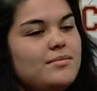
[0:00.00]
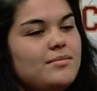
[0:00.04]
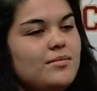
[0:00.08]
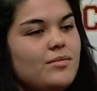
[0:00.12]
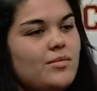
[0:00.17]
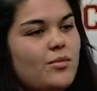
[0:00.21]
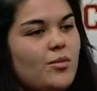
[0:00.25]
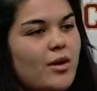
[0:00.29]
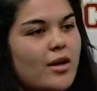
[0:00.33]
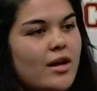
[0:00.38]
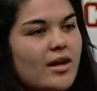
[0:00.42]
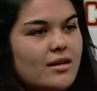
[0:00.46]

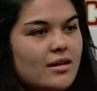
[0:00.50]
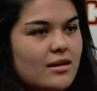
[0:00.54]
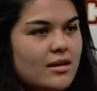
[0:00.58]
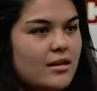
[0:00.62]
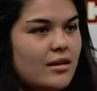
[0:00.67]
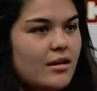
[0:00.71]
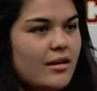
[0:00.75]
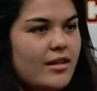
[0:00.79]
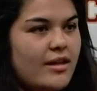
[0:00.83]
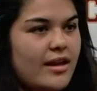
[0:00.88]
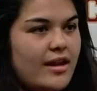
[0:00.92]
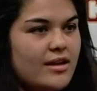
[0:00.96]
work on the little
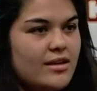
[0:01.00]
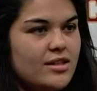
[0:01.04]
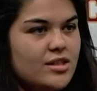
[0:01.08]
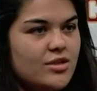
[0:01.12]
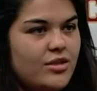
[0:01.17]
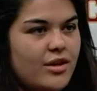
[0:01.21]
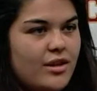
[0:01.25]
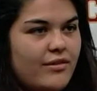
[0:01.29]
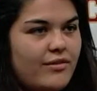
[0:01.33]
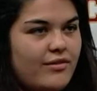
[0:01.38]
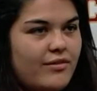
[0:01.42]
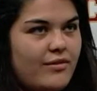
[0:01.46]
things.
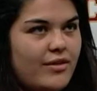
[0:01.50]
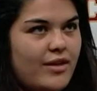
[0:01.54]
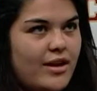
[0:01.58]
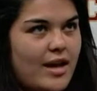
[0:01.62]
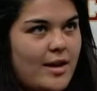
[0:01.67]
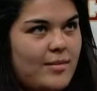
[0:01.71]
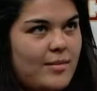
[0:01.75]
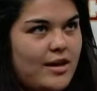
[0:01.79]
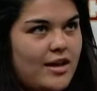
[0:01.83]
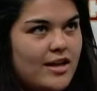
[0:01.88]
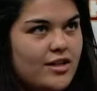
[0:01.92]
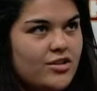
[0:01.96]

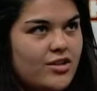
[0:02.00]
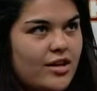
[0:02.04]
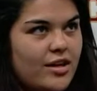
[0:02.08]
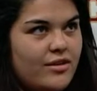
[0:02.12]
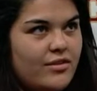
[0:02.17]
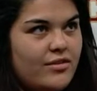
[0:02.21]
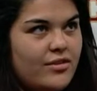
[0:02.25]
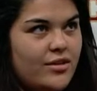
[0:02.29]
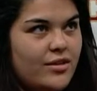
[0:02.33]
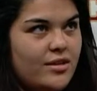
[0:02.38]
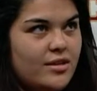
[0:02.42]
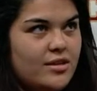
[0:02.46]
I try to
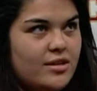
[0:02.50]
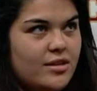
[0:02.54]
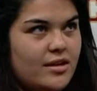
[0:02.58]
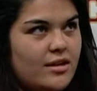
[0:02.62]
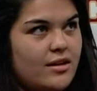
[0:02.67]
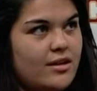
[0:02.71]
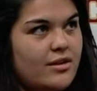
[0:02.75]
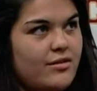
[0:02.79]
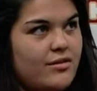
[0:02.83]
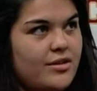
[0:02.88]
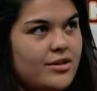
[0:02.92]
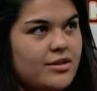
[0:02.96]
focus on
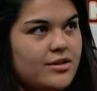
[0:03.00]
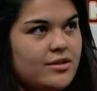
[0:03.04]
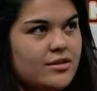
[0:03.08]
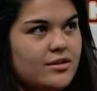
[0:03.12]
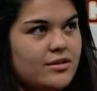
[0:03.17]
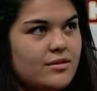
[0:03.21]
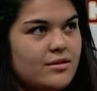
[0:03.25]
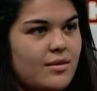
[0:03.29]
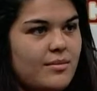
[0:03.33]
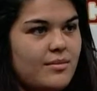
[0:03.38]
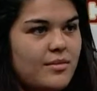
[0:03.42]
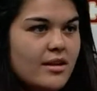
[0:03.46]
if there's
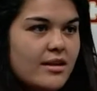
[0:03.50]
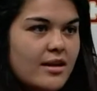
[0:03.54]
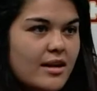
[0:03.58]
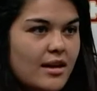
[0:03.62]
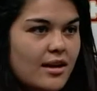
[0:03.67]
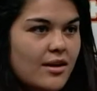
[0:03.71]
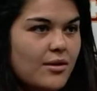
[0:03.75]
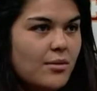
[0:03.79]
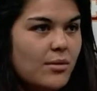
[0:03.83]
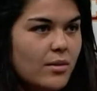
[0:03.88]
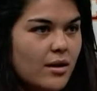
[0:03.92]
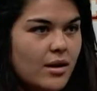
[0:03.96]
something that I need
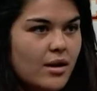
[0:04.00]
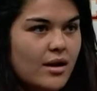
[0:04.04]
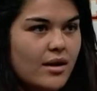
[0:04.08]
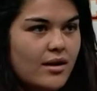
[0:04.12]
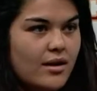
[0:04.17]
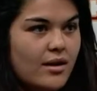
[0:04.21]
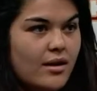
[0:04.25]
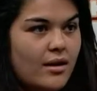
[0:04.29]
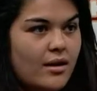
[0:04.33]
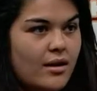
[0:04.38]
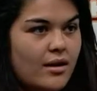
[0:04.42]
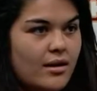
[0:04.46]
to work on.
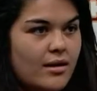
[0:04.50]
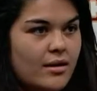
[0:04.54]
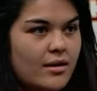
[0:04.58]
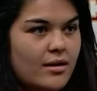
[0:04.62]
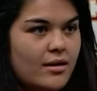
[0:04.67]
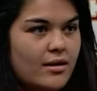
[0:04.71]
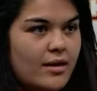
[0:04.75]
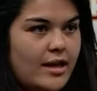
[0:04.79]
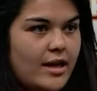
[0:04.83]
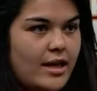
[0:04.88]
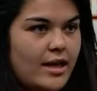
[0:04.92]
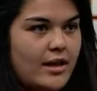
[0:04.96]

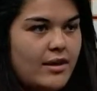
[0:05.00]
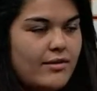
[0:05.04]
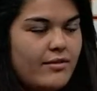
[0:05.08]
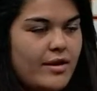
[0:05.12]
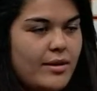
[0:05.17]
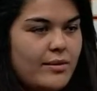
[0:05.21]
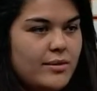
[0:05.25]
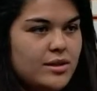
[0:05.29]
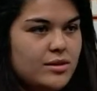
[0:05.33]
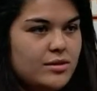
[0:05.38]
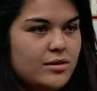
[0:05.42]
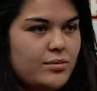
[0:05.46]
If I
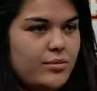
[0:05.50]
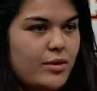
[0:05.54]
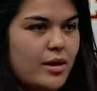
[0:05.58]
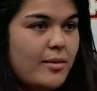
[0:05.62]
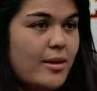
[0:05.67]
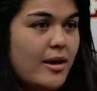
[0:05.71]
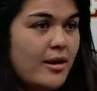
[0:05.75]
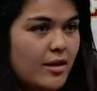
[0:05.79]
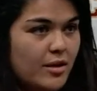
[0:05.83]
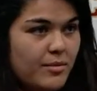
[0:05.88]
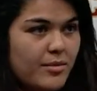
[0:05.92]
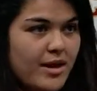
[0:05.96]
was
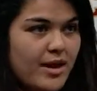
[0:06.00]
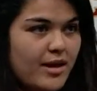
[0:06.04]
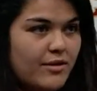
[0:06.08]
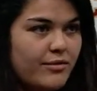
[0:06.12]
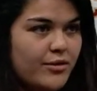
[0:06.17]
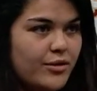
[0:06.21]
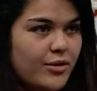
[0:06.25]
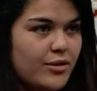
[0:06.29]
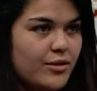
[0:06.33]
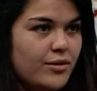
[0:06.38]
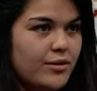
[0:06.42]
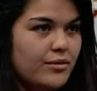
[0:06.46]
rebounding bad
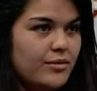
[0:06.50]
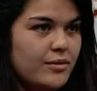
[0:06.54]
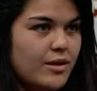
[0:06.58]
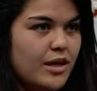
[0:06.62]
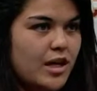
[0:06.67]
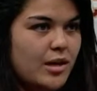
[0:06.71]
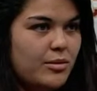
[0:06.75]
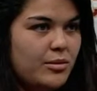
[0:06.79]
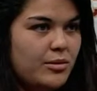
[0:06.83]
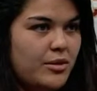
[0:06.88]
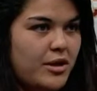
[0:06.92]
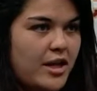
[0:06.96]
for a
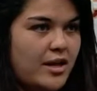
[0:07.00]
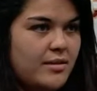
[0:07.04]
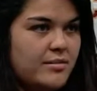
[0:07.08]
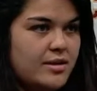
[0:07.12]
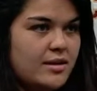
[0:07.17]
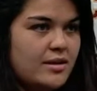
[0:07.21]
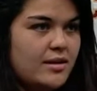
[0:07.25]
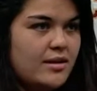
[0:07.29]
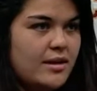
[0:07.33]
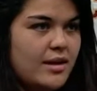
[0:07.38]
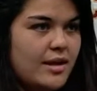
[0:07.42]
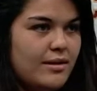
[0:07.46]
couple games,
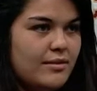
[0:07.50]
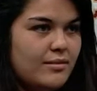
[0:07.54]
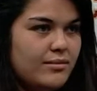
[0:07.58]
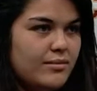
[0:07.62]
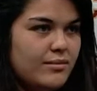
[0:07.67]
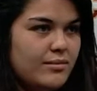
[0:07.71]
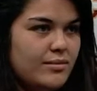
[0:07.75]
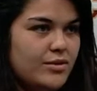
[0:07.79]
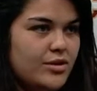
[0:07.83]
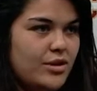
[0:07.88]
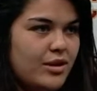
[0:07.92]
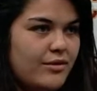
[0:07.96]
then I
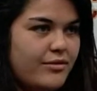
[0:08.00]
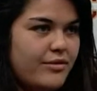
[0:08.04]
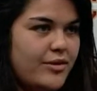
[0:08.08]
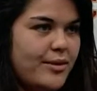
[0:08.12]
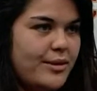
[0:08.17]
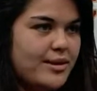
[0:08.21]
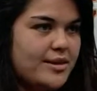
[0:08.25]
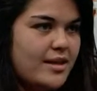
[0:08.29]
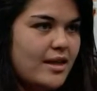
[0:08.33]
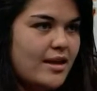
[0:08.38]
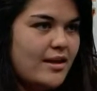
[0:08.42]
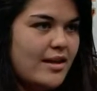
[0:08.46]
try to
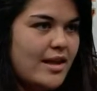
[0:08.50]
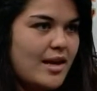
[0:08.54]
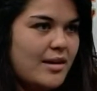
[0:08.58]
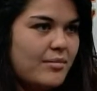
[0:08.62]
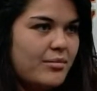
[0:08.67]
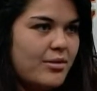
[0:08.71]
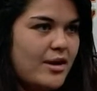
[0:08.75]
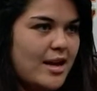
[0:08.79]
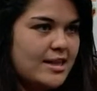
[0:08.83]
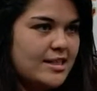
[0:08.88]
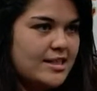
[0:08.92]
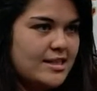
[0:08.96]
focus on that in
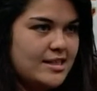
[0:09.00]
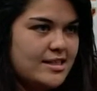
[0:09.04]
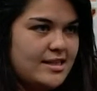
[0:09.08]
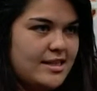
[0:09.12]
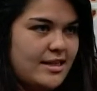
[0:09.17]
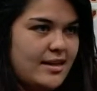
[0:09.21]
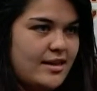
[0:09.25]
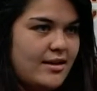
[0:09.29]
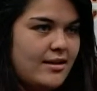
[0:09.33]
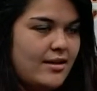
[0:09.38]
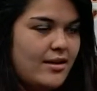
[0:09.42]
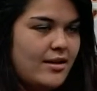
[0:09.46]
practice, and
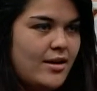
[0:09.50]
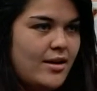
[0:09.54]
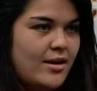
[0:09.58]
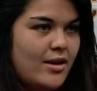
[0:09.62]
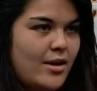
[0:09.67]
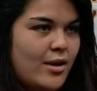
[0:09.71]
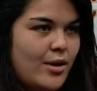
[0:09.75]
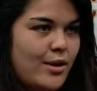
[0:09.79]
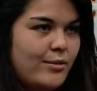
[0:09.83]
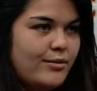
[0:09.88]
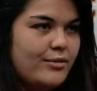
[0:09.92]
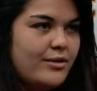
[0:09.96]
then
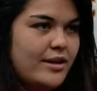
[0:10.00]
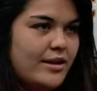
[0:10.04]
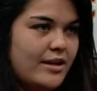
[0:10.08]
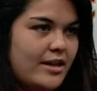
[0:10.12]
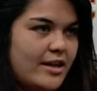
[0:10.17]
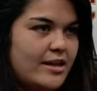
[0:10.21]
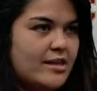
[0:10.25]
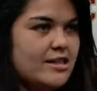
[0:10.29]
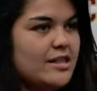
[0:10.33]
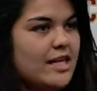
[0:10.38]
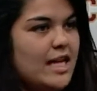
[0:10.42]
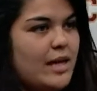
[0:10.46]
hopefully the
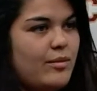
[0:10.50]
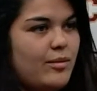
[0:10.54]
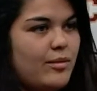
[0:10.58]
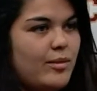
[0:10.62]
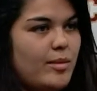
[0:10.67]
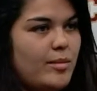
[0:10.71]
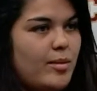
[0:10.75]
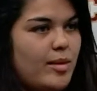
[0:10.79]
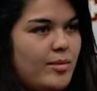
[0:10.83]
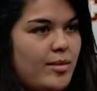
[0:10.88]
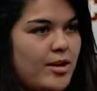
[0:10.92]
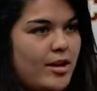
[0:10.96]
next game it would
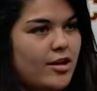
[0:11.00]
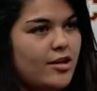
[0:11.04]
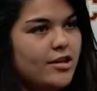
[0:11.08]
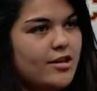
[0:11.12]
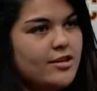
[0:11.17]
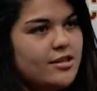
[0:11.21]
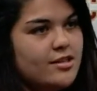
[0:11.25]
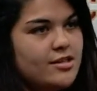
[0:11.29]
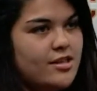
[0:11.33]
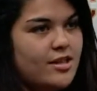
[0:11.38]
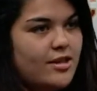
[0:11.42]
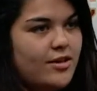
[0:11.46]
be better.
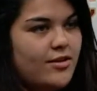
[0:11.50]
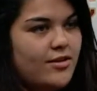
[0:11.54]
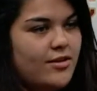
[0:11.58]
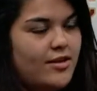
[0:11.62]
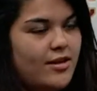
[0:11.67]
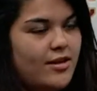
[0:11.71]
So